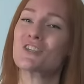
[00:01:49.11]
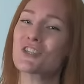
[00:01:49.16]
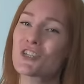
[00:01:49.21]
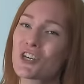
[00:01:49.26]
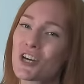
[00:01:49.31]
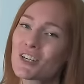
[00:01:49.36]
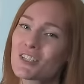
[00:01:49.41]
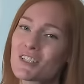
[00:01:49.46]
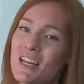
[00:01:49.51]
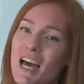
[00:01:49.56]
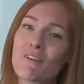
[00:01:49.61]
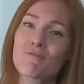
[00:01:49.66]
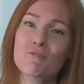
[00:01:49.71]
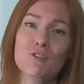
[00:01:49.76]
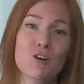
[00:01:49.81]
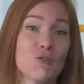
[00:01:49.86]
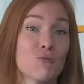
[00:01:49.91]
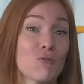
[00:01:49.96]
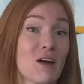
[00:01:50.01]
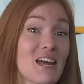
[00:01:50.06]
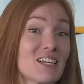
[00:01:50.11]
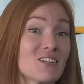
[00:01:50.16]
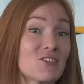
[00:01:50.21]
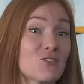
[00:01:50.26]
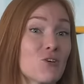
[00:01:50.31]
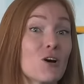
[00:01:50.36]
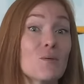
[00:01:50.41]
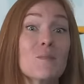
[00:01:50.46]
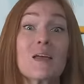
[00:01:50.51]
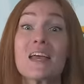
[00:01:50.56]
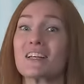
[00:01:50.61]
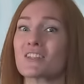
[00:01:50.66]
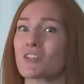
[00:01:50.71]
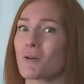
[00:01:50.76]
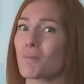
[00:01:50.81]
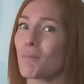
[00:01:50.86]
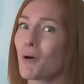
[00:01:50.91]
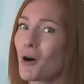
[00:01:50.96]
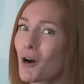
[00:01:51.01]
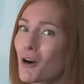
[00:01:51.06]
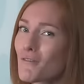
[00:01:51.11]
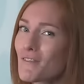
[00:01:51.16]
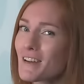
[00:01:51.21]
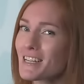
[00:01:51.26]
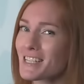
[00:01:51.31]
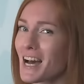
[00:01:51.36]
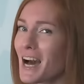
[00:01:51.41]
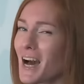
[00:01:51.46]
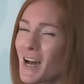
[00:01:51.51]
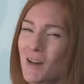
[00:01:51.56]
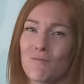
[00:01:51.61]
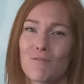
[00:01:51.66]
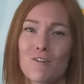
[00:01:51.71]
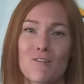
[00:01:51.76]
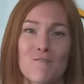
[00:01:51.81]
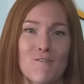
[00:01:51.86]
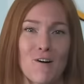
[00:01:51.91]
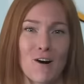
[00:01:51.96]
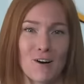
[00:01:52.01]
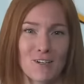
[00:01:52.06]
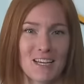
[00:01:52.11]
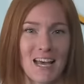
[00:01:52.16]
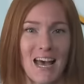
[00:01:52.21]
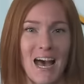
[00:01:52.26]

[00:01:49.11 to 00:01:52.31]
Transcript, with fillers: just after a rainstorm is the perfect time for fog to